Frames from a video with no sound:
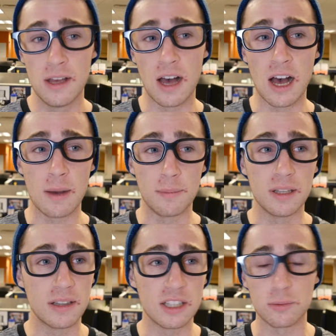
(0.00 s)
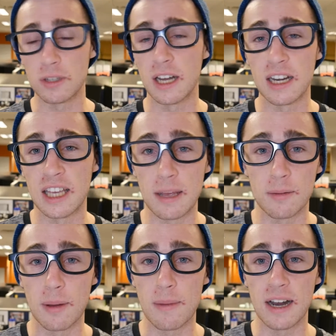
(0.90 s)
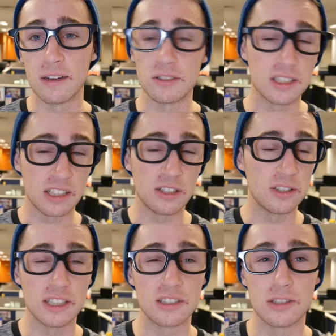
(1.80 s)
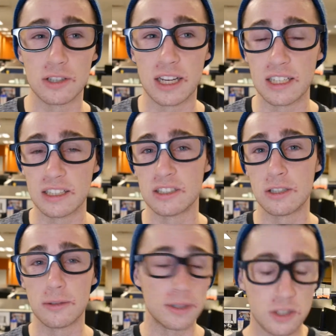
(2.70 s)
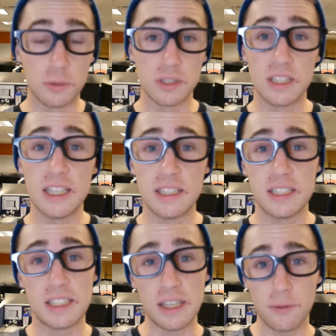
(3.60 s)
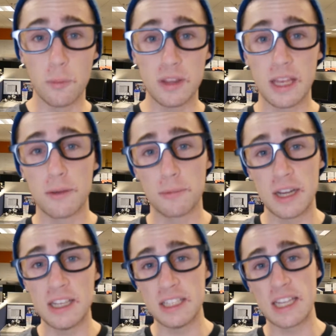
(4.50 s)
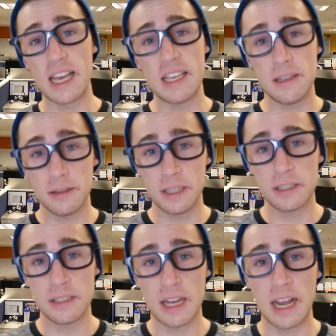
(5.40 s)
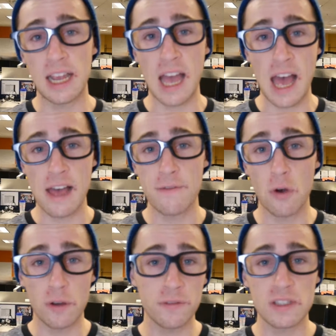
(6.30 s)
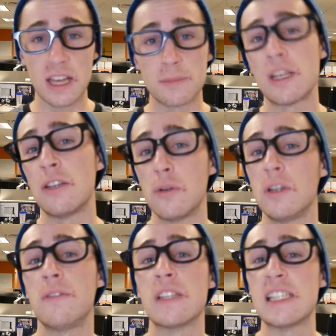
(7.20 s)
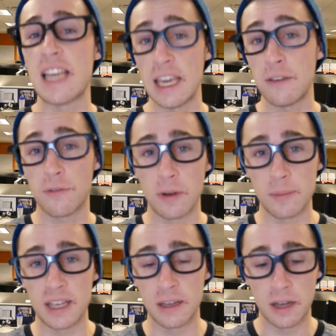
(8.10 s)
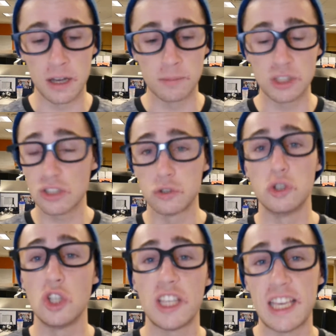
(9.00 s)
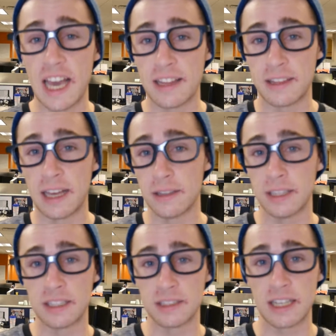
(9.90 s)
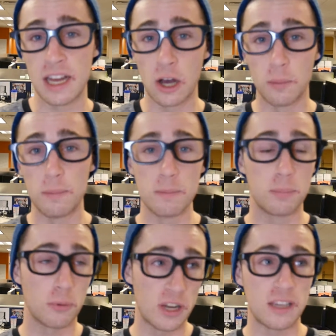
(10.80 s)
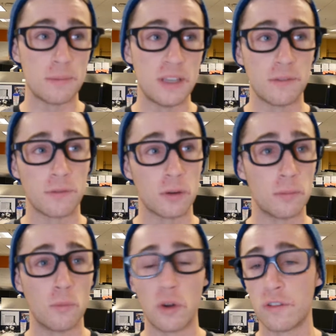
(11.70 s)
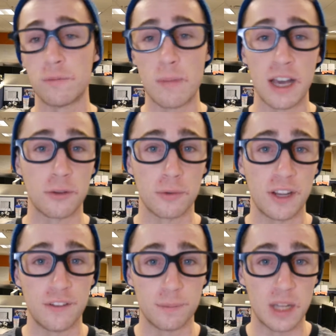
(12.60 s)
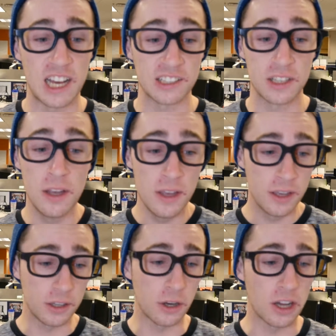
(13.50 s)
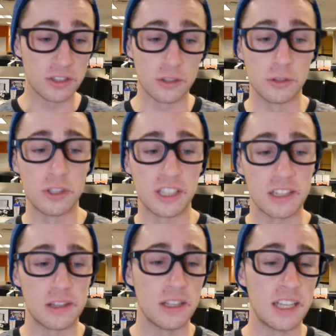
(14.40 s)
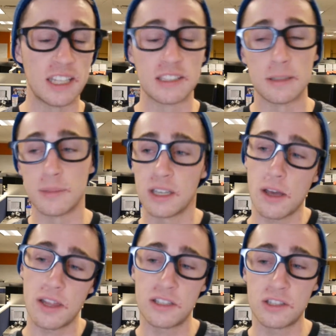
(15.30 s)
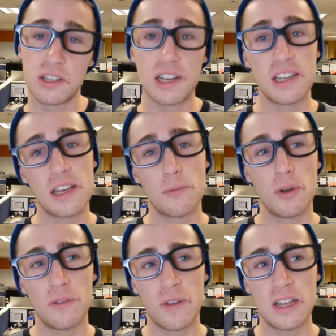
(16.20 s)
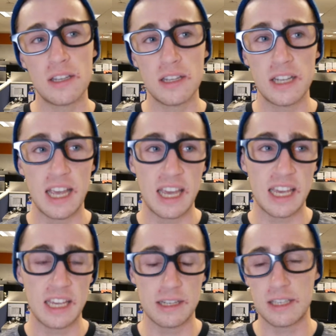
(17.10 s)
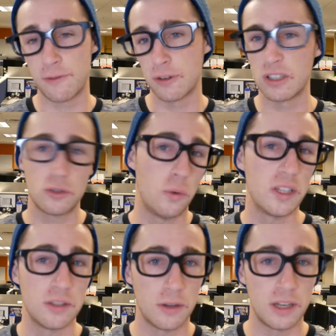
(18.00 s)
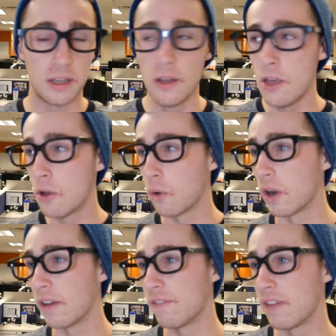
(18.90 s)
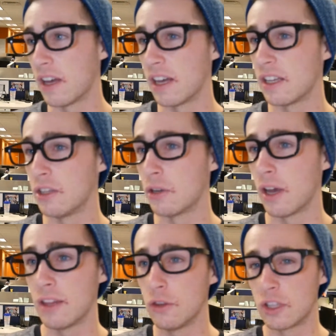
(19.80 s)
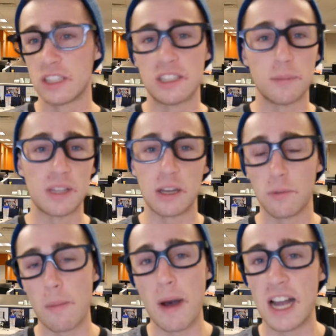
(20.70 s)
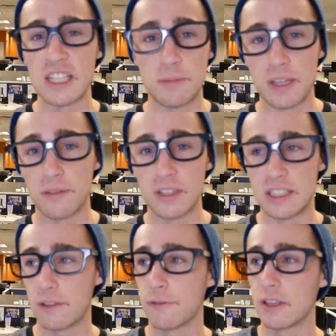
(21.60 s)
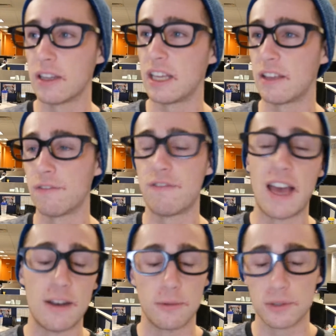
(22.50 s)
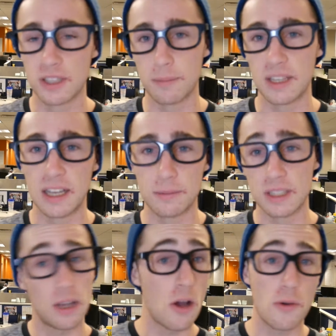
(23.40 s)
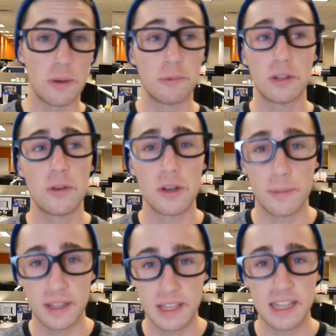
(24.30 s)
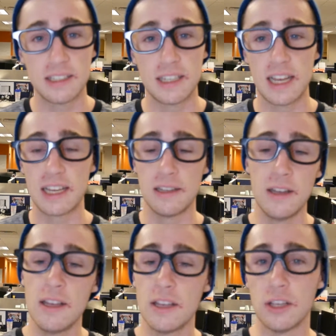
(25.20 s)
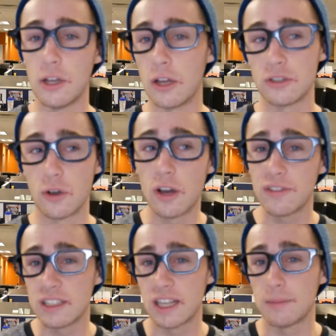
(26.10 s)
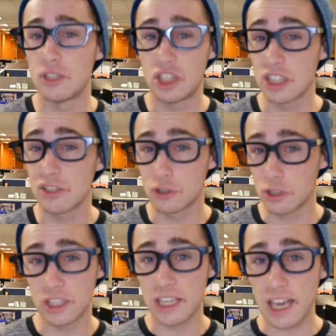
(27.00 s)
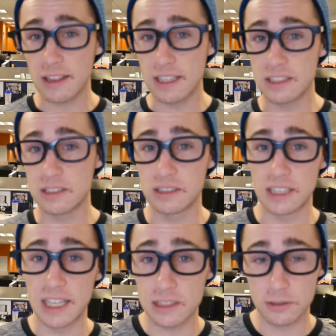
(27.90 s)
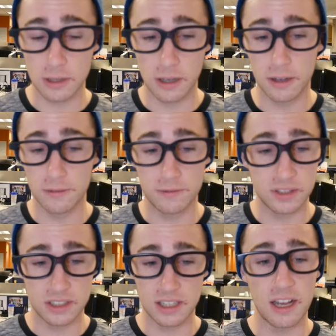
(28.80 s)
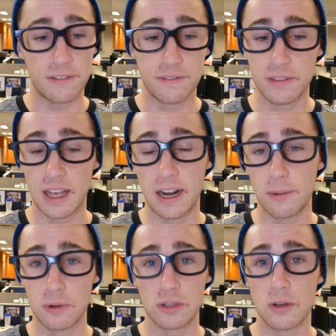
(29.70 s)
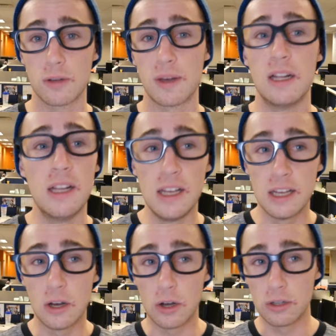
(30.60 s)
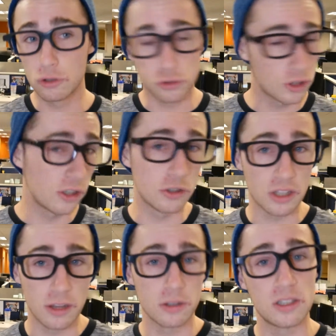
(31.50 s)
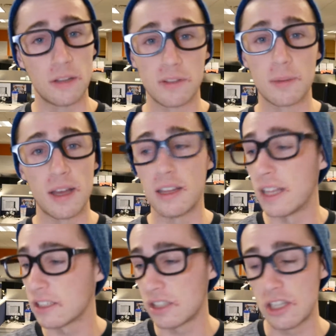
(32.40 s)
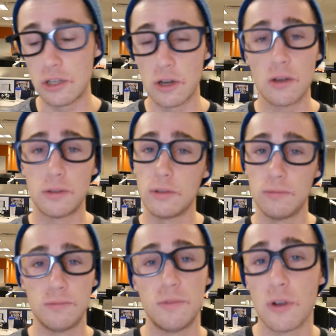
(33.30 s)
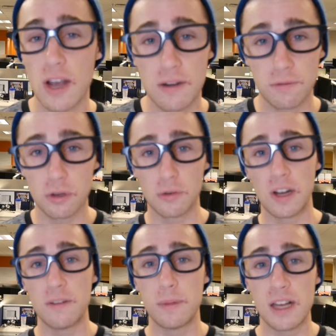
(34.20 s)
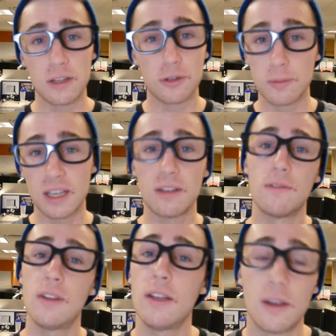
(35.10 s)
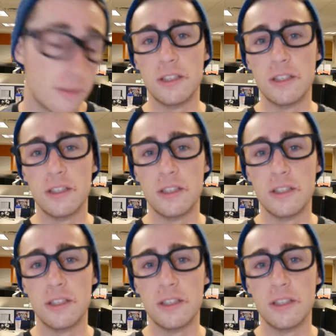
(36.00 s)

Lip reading: but this one kind of came to my mind and I was like, you know what, that's a good idea, let's do it. So what's nice is, even with that rainy day list that I have, oftentimes I don't even take from it. Just looking at that list can help break me from one of my creative blocks. You know, I start looking at the list and I'm like, oh, that's a good idea, what if I did a different twist on it? Or if you know, I look at something and it reminds me of a different like event or something, I was like, oh, I want to talk about that today. You know, so oftentimes just looking at this list of stuff that I want to talk about, triggers other stuff to come out. Next thing you know, you're out of your creative block and you're making a video.